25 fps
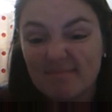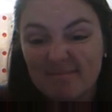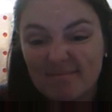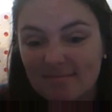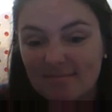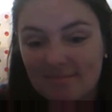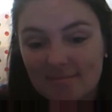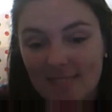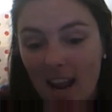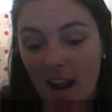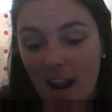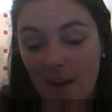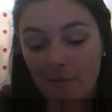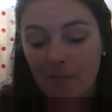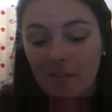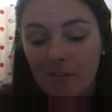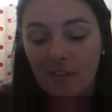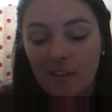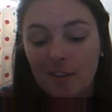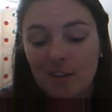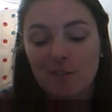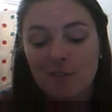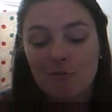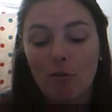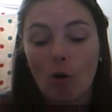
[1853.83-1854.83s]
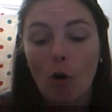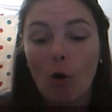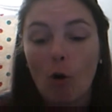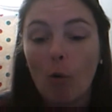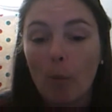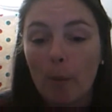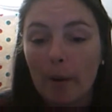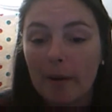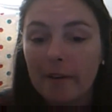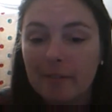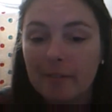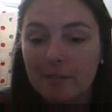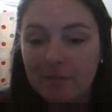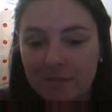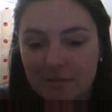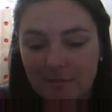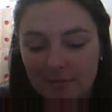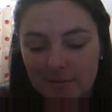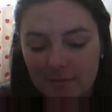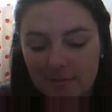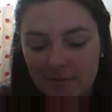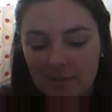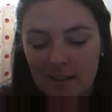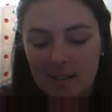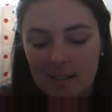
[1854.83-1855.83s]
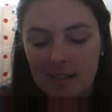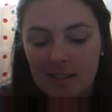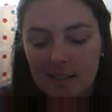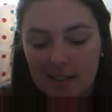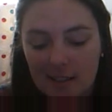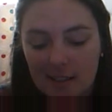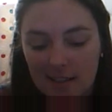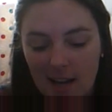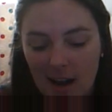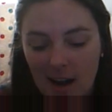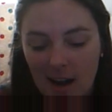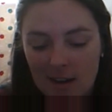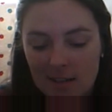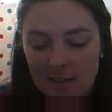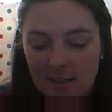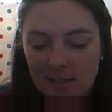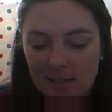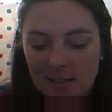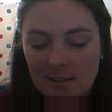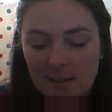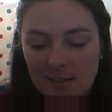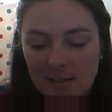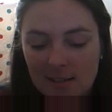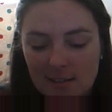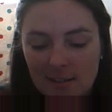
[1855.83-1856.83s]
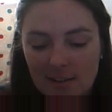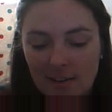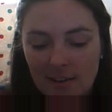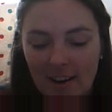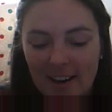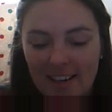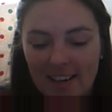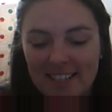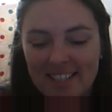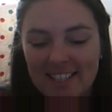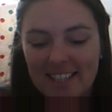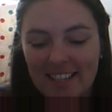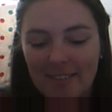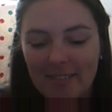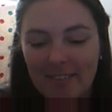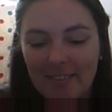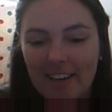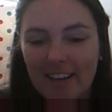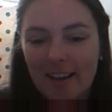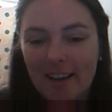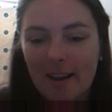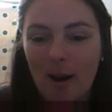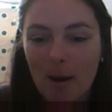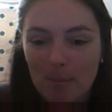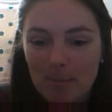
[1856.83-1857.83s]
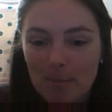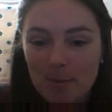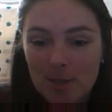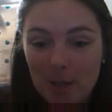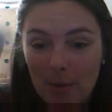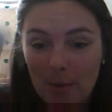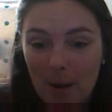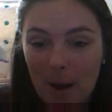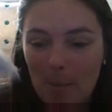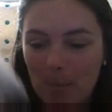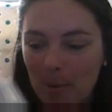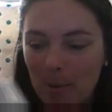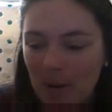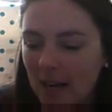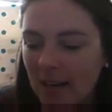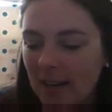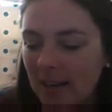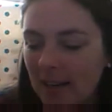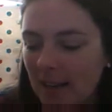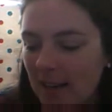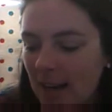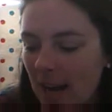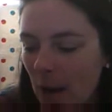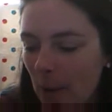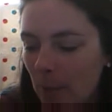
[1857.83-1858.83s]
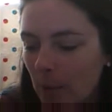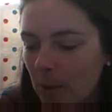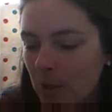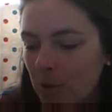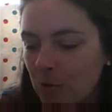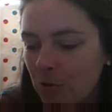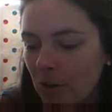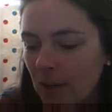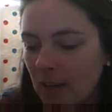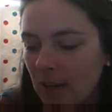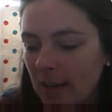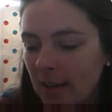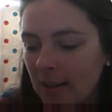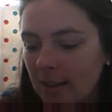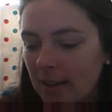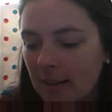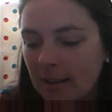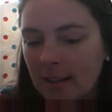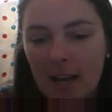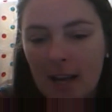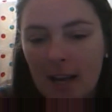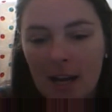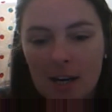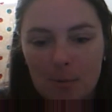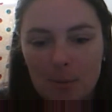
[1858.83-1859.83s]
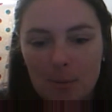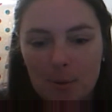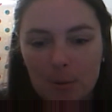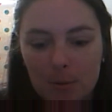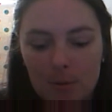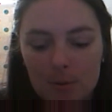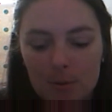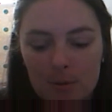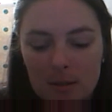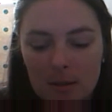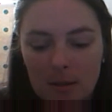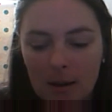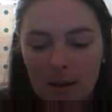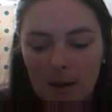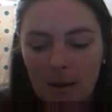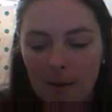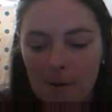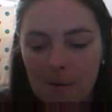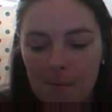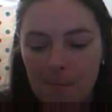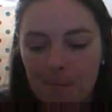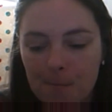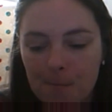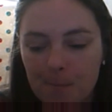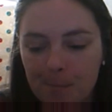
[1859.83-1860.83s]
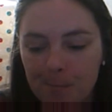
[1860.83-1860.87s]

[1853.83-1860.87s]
everything that's wrong with us as a society when it comes to our planet and how we treat it and the animals, and